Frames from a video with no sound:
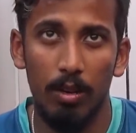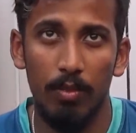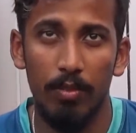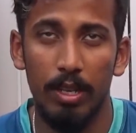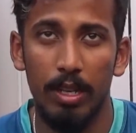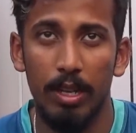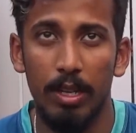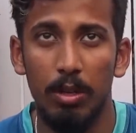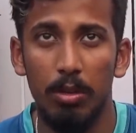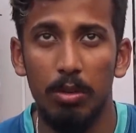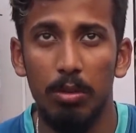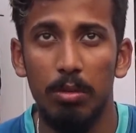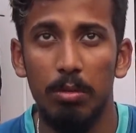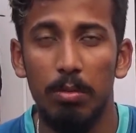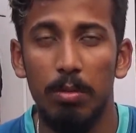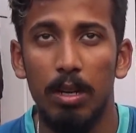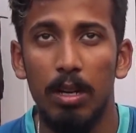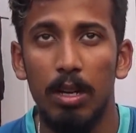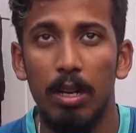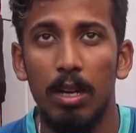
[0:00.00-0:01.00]
We need to
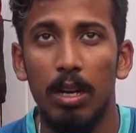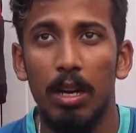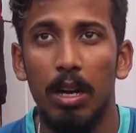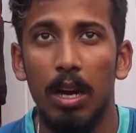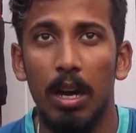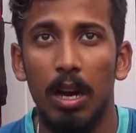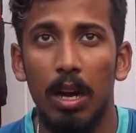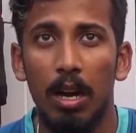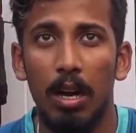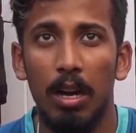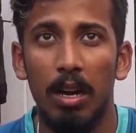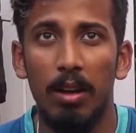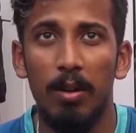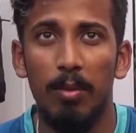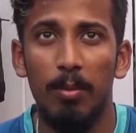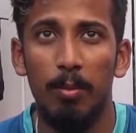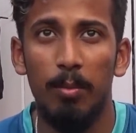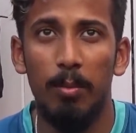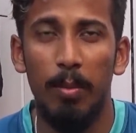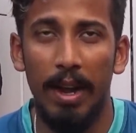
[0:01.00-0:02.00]

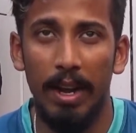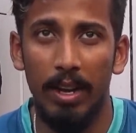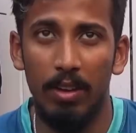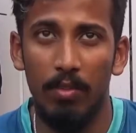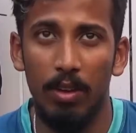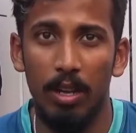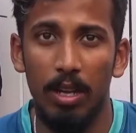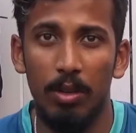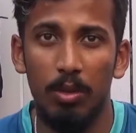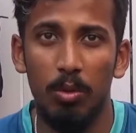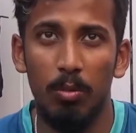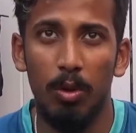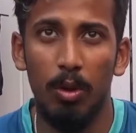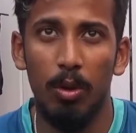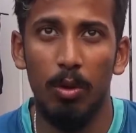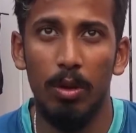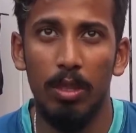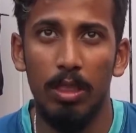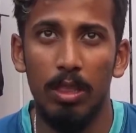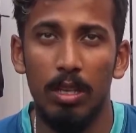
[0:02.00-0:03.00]
bat well
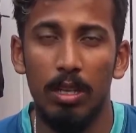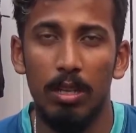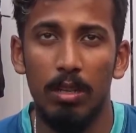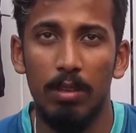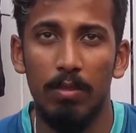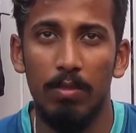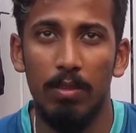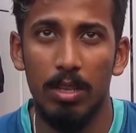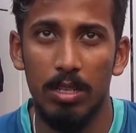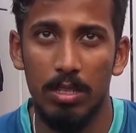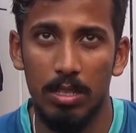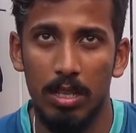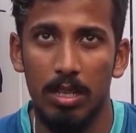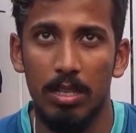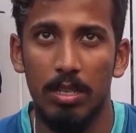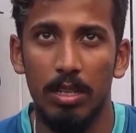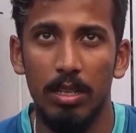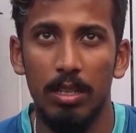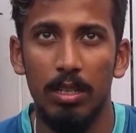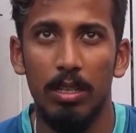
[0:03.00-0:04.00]
tomorrow in the first
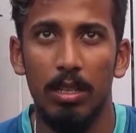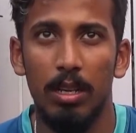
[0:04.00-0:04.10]
session.